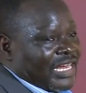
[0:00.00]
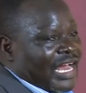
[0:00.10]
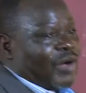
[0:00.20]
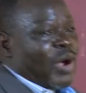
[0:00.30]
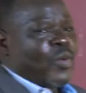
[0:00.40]

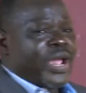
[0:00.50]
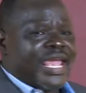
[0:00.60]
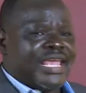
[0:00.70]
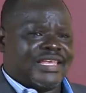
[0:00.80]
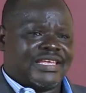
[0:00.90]
our
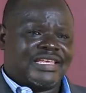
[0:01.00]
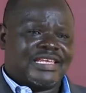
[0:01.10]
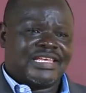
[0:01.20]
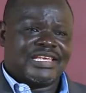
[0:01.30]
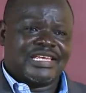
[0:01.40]
way,
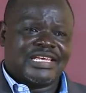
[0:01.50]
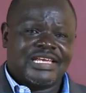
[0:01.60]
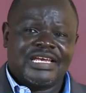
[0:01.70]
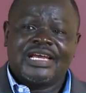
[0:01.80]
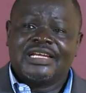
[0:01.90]

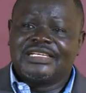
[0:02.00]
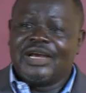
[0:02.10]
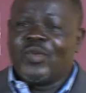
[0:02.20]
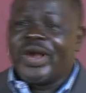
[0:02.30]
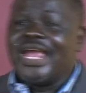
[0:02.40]
the
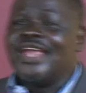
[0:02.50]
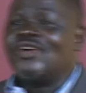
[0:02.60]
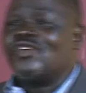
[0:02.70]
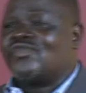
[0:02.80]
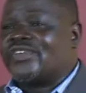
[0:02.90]
way
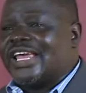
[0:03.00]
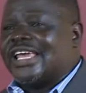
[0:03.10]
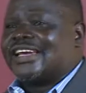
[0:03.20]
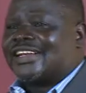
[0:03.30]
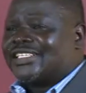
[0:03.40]
of a
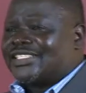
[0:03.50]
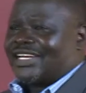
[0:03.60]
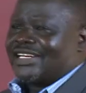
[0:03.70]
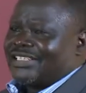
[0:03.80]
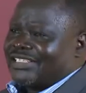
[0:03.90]

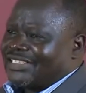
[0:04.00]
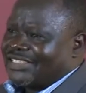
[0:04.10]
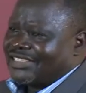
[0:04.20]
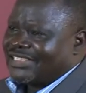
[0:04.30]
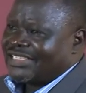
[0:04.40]
Christian,
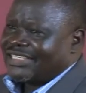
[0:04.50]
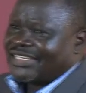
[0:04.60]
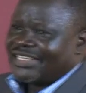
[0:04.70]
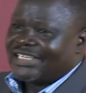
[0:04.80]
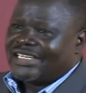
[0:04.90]

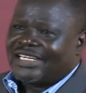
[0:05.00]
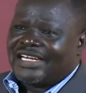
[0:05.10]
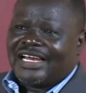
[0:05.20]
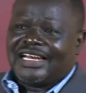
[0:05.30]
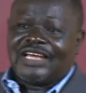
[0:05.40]

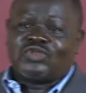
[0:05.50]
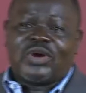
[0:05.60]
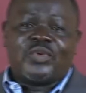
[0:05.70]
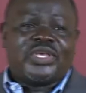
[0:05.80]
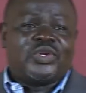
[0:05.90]
and that's why
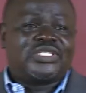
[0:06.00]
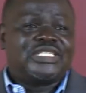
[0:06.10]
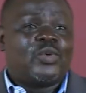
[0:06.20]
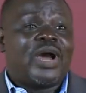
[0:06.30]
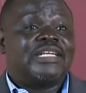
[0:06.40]
we use
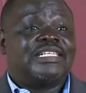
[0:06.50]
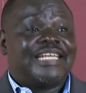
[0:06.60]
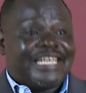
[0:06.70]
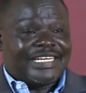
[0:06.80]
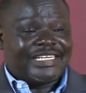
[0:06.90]
the word
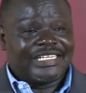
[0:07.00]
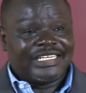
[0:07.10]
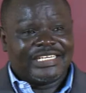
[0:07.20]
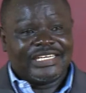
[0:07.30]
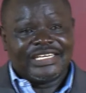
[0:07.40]
day.
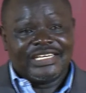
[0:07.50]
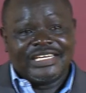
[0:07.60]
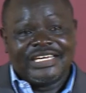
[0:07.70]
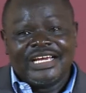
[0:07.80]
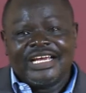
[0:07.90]

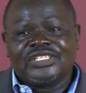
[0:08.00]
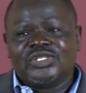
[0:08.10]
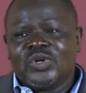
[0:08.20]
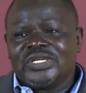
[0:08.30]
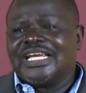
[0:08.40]
It's
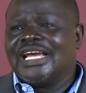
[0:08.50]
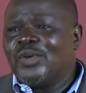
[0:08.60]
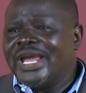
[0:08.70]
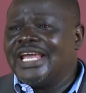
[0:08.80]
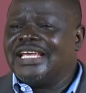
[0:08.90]
not a
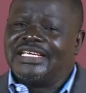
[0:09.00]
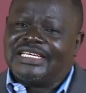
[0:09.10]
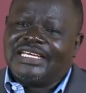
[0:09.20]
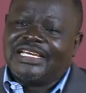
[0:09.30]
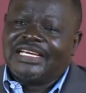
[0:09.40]
way.
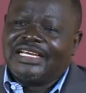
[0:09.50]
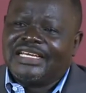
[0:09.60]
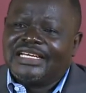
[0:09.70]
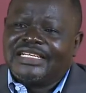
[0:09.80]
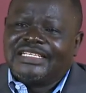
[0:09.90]

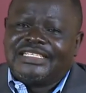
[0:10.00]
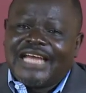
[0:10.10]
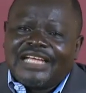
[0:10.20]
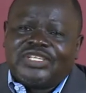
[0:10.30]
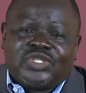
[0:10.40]

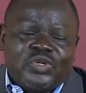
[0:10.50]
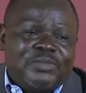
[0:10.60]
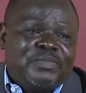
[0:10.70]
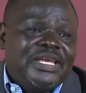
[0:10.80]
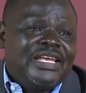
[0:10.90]
That
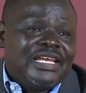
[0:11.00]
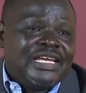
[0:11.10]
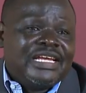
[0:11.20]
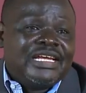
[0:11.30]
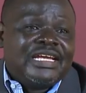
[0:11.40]
should
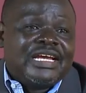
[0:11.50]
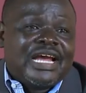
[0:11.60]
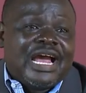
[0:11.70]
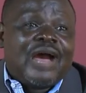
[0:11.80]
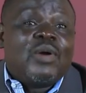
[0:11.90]
be
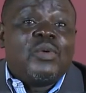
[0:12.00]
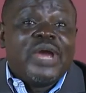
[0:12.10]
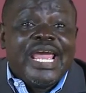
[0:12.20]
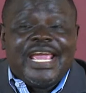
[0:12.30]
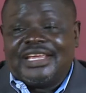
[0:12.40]
our
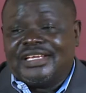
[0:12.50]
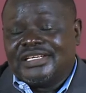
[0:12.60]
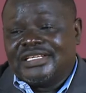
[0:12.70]
way.